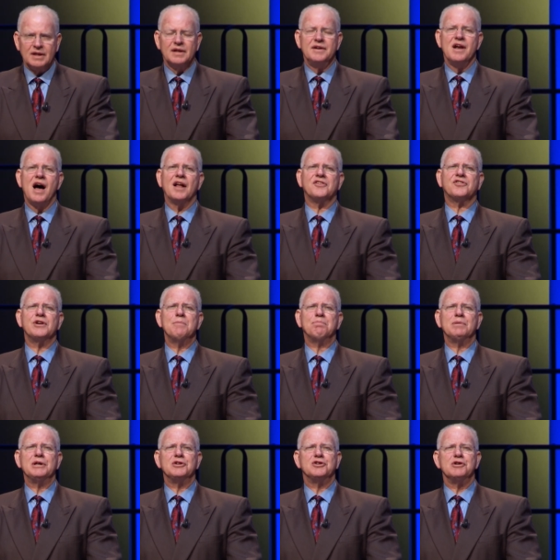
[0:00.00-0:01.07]
Not
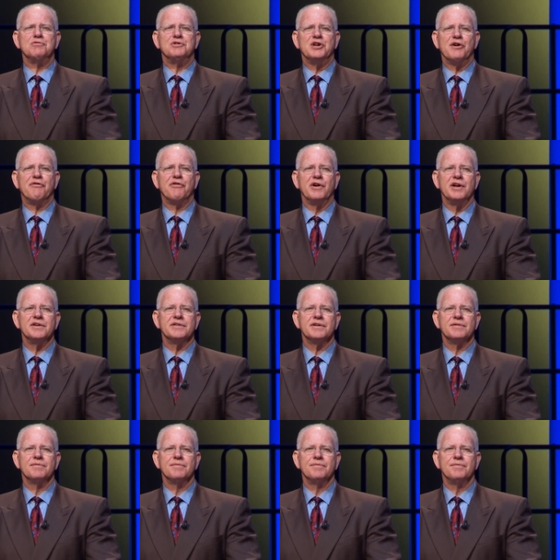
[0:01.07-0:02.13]
simply do different,
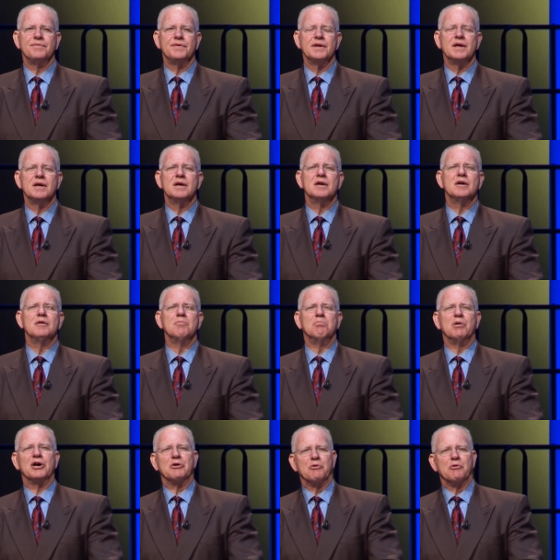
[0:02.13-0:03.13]
but